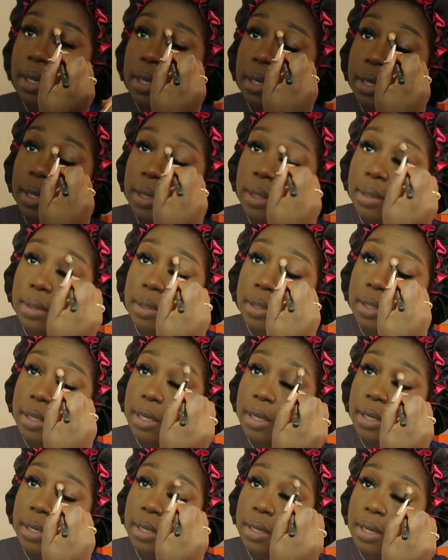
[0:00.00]
And
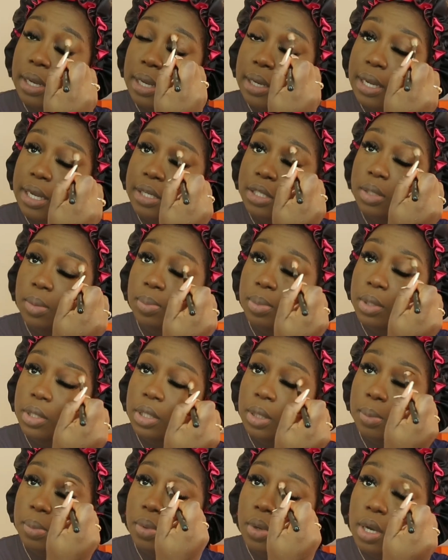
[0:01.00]
then I like to
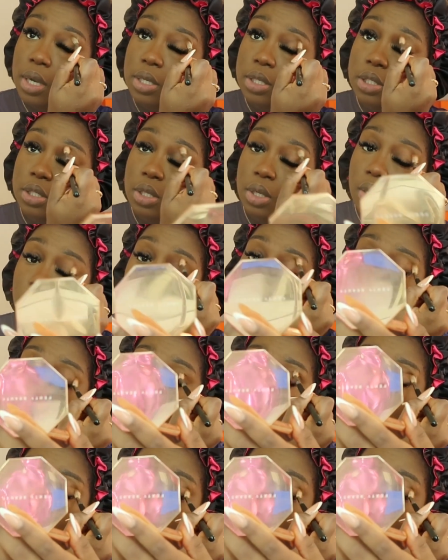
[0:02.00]
put the bronzer on my